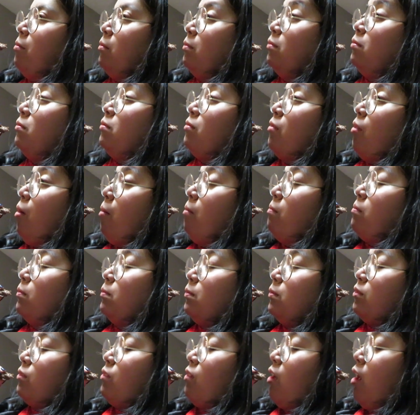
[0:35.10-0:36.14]
This is actually a
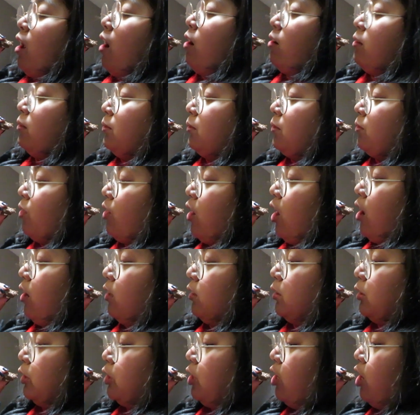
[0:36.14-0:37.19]
thick chocolate
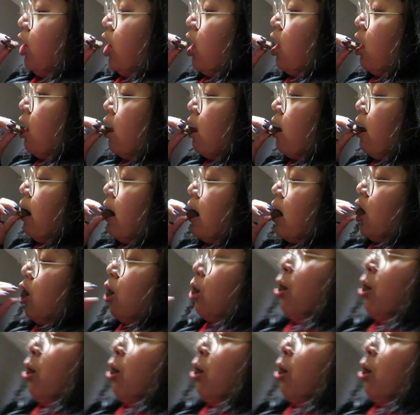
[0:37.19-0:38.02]
for